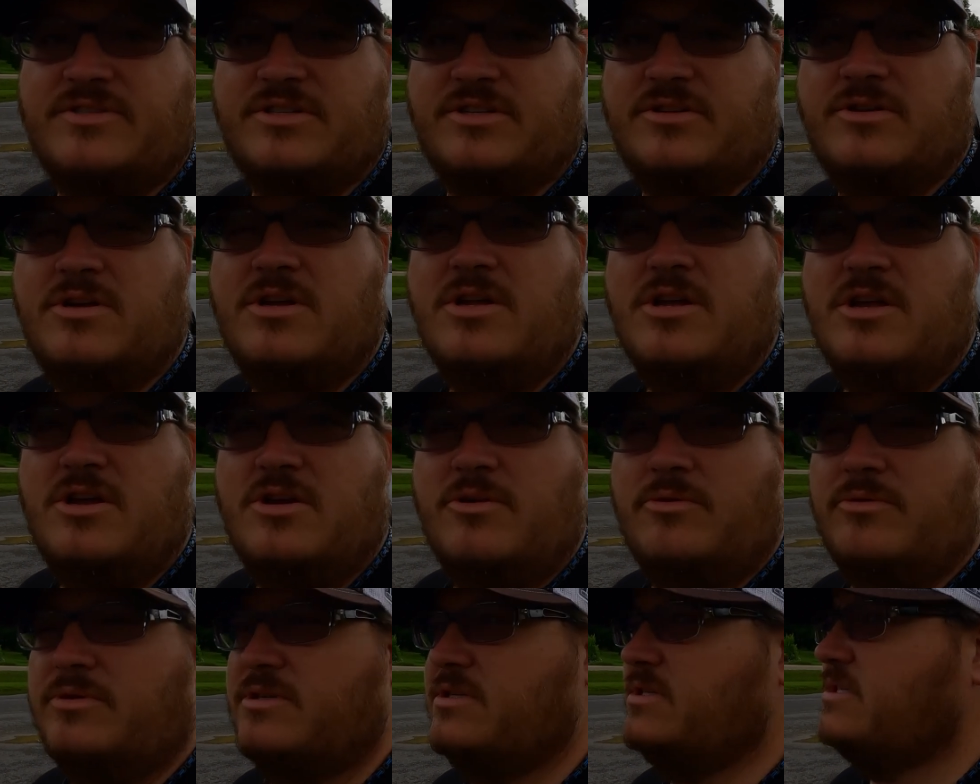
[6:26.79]
So
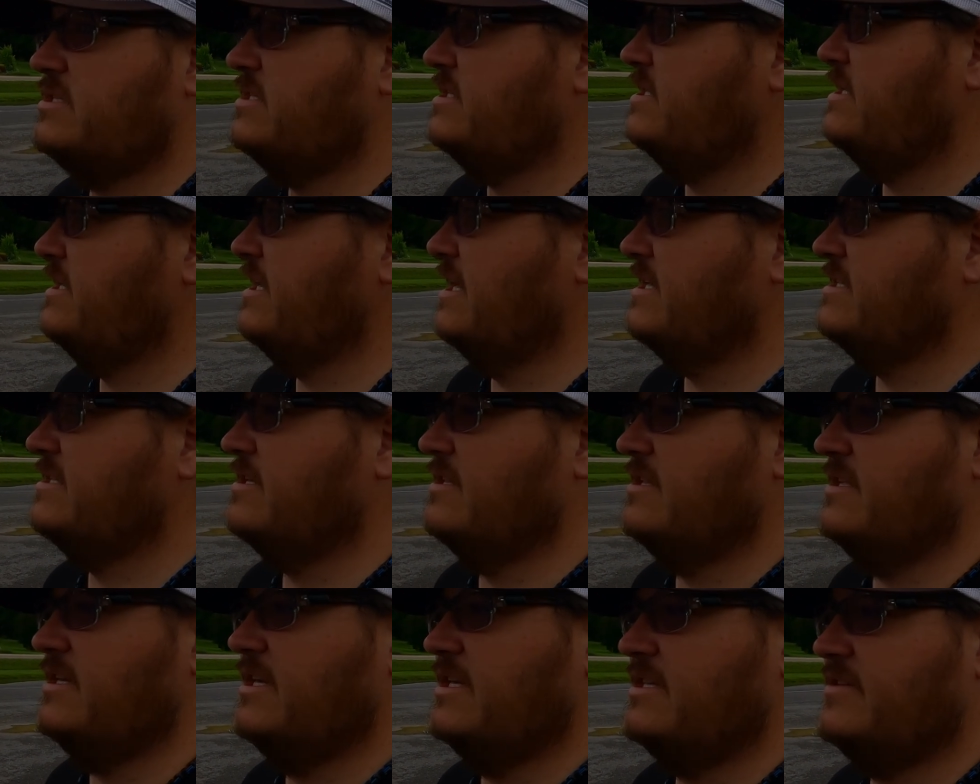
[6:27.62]
we'll see you guys
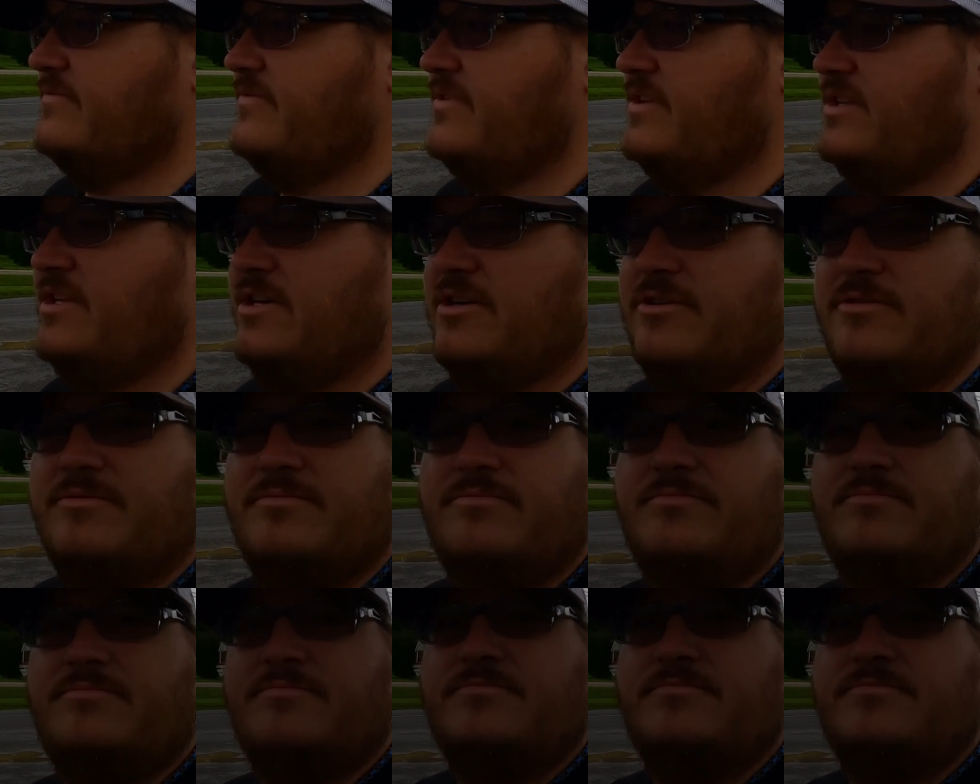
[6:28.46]
on the next video.